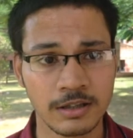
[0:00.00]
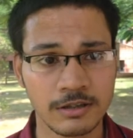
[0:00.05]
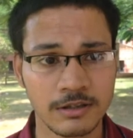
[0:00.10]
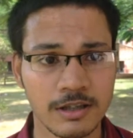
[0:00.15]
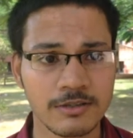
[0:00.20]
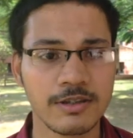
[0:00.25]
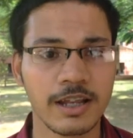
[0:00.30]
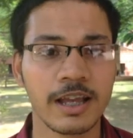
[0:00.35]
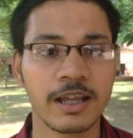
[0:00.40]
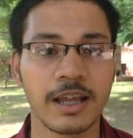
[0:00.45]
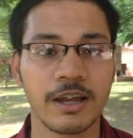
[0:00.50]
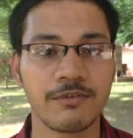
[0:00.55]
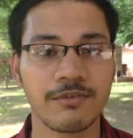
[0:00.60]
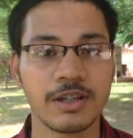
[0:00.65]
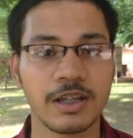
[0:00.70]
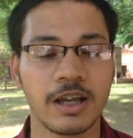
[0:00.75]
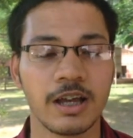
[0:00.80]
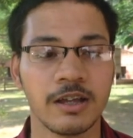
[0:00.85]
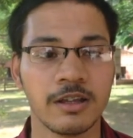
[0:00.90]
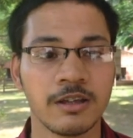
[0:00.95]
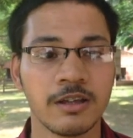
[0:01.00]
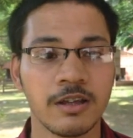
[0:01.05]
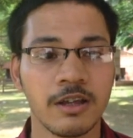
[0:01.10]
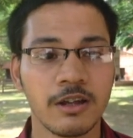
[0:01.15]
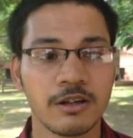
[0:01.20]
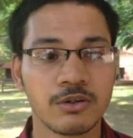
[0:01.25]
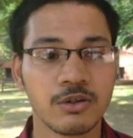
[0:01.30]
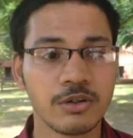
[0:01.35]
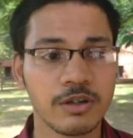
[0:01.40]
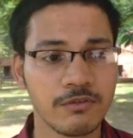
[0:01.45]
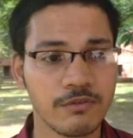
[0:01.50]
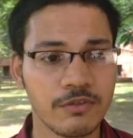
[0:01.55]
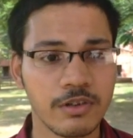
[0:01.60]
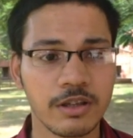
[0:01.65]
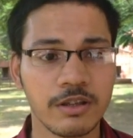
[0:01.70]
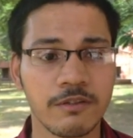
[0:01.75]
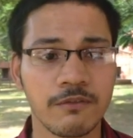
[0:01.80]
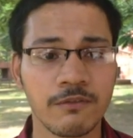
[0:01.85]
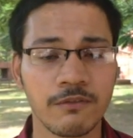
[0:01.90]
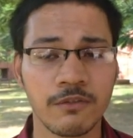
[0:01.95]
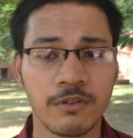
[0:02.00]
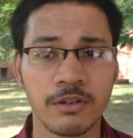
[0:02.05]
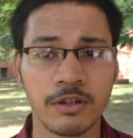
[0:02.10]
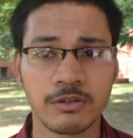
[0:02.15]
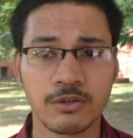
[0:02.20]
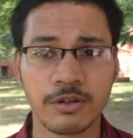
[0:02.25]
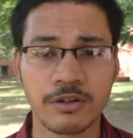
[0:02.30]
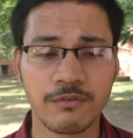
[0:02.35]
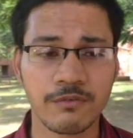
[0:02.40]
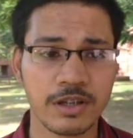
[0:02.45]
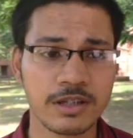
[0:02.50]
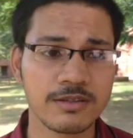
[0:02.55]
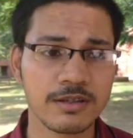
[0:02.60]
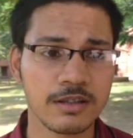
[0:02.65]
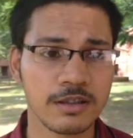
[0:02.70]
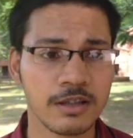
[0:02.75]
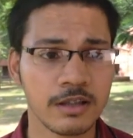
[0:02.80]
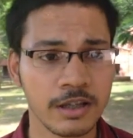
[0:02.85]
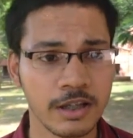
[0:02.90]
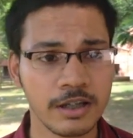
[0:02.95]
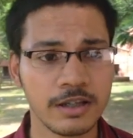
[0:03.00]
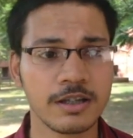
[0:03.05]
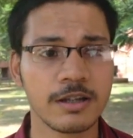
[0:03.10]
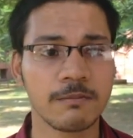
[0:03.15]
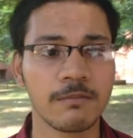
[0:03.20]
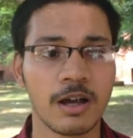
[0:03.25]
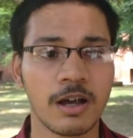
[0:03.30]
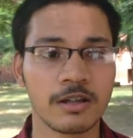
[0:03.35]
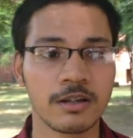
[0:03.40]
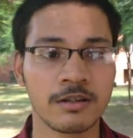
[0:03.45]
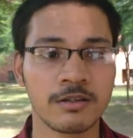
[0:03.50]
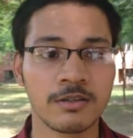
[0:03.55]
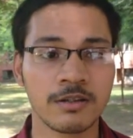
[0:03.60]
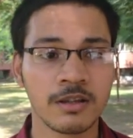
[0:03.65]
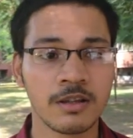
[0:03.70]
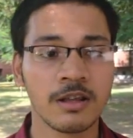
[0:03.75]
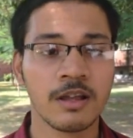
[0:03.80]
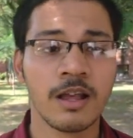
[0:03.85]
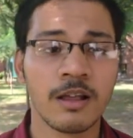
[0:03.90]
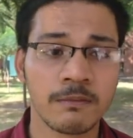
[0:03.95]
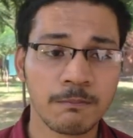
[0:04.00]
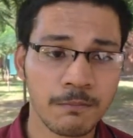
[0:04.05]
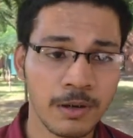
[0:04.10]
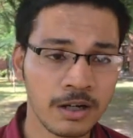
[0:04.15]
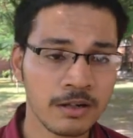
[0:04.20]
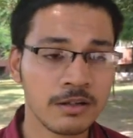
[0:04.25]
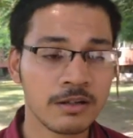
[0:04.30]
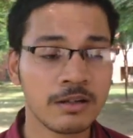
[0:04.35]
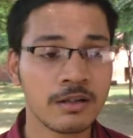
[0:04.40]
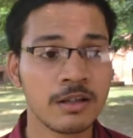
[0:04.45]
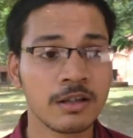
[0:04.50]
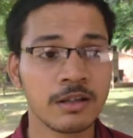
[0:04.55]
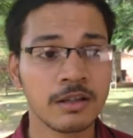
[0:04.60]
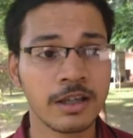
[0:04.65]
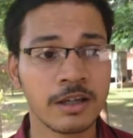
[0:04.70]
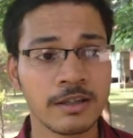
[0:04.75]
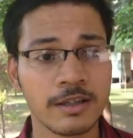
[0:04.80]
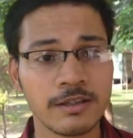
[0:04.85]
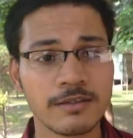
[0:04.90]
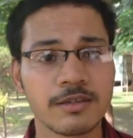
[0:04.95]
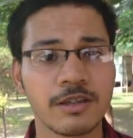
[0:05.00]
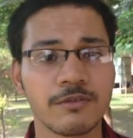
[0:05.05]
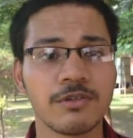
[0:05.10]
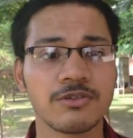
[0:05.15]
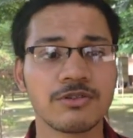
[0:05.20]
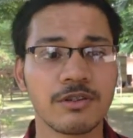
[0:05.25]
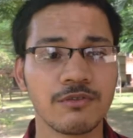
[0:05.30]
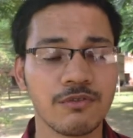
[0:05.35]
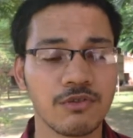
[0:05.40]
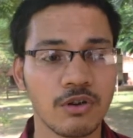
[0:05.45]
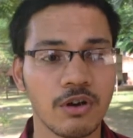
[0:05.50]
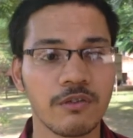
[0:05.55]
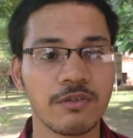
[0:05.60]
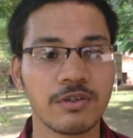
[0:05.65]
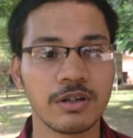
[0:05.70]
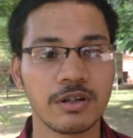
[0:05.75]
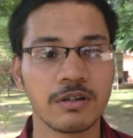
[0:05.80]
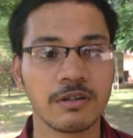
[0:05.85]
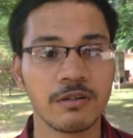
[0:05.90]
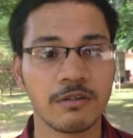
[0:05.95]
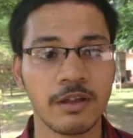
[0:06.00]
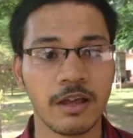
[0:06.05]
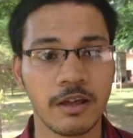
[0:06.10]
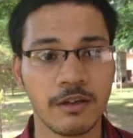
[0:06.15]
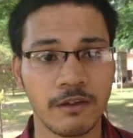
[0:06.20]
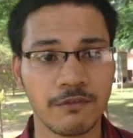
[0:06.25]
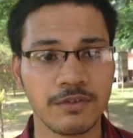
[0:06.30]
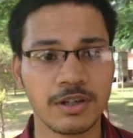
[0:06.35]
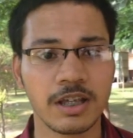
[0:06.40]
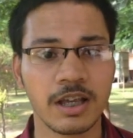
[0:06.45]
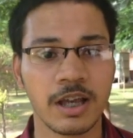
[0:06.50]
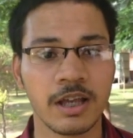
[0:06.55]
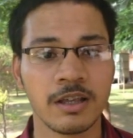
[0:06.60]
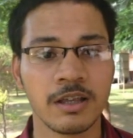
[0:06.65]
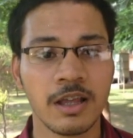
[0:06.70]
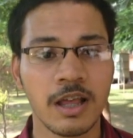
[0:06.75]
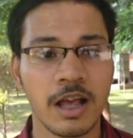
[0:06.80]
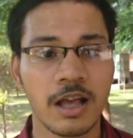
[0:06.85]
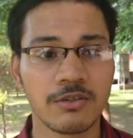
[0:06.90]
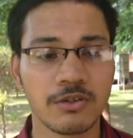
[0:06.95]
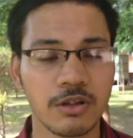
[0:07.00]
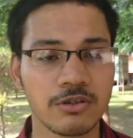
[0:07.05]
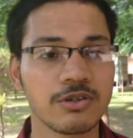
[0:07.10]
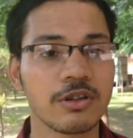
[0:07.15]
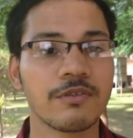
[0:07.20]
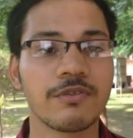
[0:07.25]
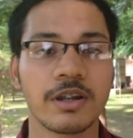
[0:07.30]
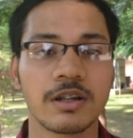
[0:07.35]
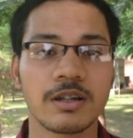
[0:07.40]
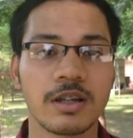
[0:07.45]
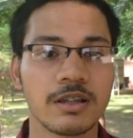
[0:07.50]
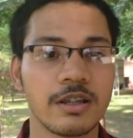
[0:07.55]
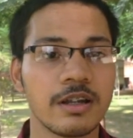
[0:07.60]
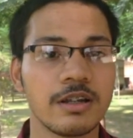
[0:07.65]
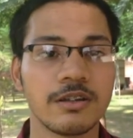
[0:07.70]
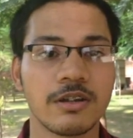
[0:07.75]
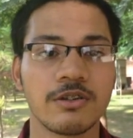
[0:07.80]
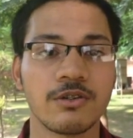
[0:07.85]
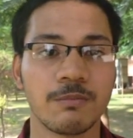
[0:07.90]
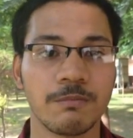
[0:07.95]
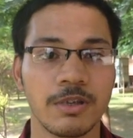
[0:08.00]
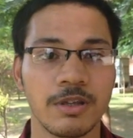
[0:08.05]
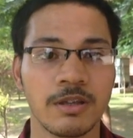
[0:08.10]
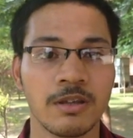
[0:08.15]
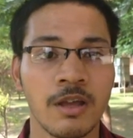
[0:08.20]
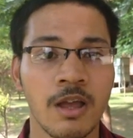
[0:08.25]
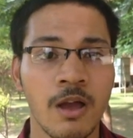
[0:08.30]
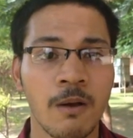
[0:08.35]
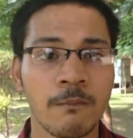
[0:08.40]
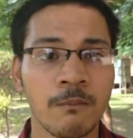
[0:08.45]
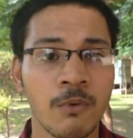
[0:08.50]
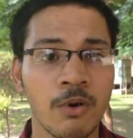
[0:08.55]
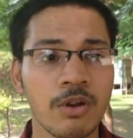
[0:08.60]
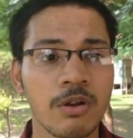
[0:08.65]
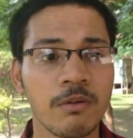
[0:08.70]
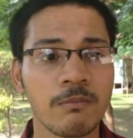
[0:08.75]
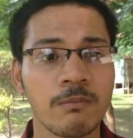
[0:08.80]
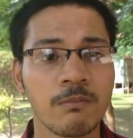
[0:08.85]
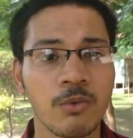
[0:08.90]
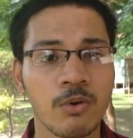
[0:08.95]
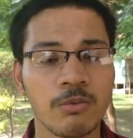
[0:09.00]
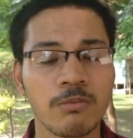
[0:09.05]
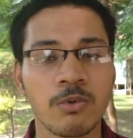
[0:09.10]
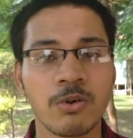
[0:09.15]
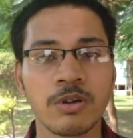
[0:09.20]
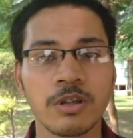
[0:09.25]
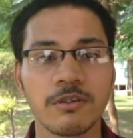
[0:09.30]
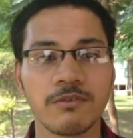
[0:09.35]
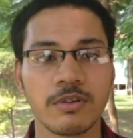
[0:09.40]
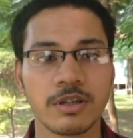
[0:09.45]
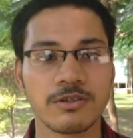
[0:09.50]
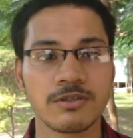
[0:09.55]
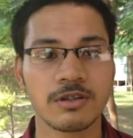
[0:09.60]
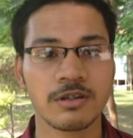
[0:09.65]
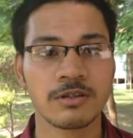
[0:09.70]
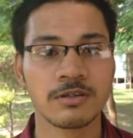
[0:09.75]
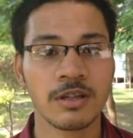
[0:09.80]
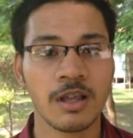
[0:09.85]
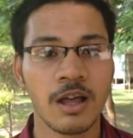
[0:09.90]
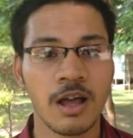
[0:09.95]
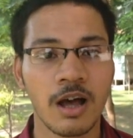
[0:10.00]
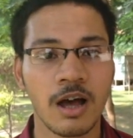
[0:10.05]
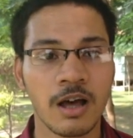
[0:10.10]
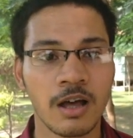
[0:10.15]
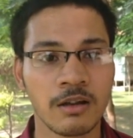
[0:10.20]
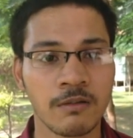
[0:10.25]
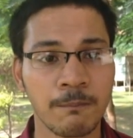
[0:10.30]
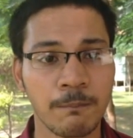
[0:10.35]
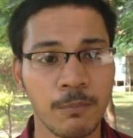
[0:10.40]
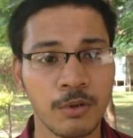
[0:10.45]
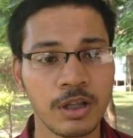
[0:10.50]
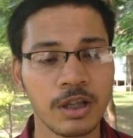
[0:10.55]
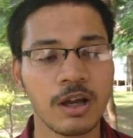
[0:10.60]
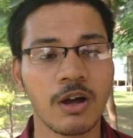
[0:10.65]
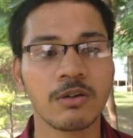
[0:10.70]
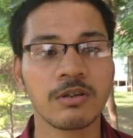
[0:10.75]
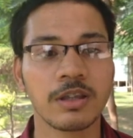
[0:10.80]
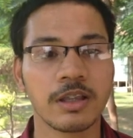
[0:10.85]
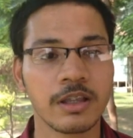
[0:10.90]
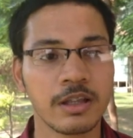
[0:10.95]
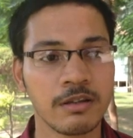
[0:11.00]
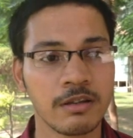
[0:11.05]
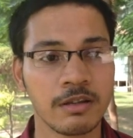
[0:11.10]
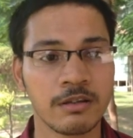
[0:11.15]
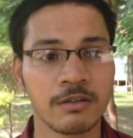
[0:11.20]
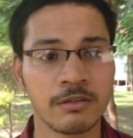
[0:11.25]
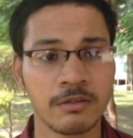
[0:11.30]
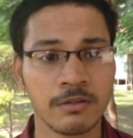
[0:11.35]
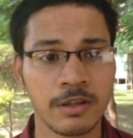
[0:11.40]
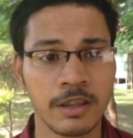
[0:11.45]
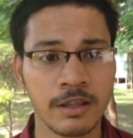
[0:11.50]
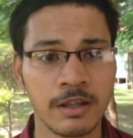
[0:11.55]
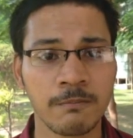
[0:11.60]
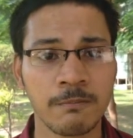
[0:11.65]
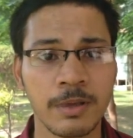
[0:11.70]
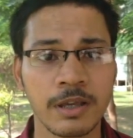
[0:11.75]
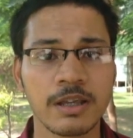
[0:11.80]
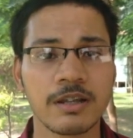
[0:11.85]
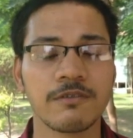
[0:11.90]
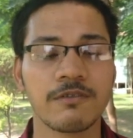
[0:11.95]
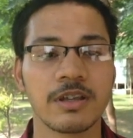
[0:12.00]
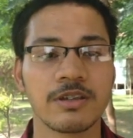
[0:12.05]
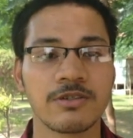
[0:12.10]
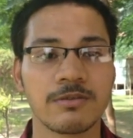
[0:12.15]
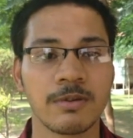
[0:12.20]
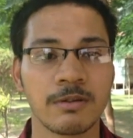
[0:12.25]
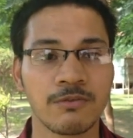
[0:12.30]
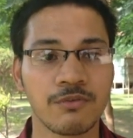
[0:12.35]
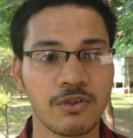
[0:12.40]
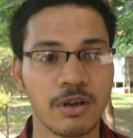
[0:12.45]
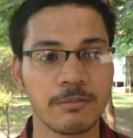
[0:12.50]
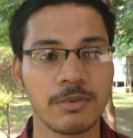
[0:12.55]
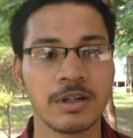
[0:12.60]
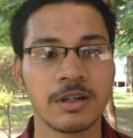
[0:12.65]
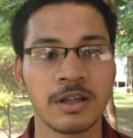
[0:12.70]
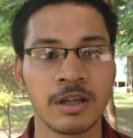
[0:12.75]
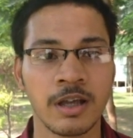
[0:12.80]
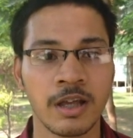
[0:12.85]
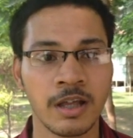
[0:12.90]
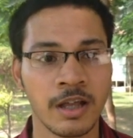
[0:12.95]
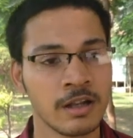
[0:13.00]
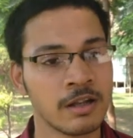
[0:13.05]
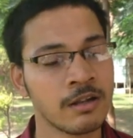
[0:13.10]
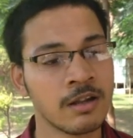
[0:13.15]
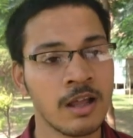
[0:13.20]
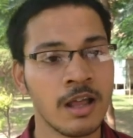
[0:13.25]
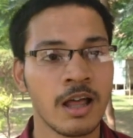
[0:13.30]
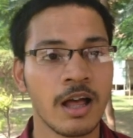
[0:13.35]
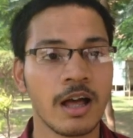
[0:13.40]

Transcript: just like FDI, to invest in the Indian markets, but the insufficient flow of FDI has also affected the Indian rupee. More investors are pulling out their big investment from India and